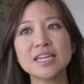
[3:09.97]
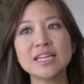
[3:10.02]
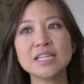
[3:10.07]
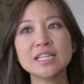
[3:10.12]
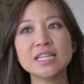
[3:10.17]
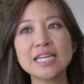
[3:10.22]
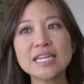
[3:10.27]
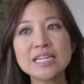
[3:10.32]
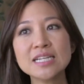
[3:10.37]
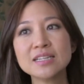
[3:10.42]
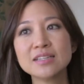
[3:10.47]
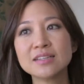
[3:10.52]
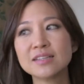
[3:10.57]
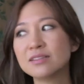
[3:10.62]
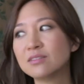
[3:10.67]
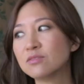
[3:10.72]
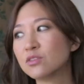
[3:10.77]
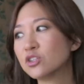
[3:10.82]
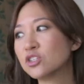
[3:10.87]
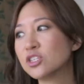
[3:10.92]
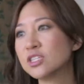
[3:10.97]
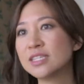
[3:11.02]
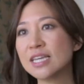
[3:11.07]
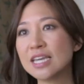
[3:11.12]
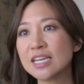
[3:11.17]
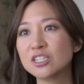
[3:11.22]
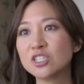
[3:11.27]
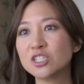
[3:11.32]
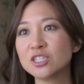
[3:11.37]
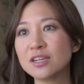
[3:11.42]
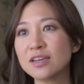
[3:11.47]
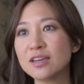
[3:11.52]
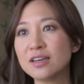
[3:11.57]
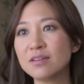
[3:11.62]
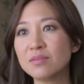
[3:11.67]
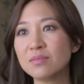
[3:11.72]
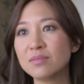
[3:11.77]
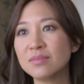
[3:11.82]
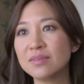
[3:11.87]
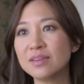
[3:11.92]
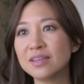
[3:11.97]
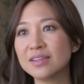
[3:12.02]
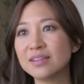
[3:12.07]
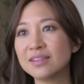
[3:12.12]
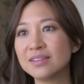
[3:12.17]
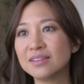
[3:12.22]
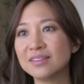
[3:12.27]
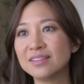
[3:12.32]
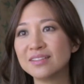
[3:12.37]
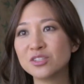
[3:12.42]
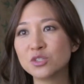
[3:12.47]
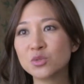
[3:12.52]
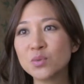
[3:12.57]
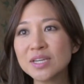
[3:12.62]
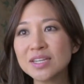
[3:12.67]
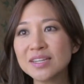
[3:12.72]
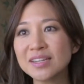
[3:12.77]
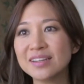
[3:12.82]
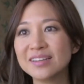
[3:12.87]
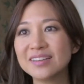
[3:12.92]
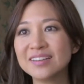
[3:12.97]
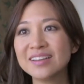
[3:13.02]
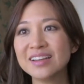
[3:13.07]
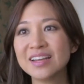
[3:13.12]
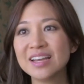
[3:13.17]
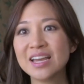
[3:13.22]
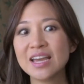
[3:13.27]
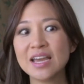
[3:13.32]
in England versus H&M in Sweden,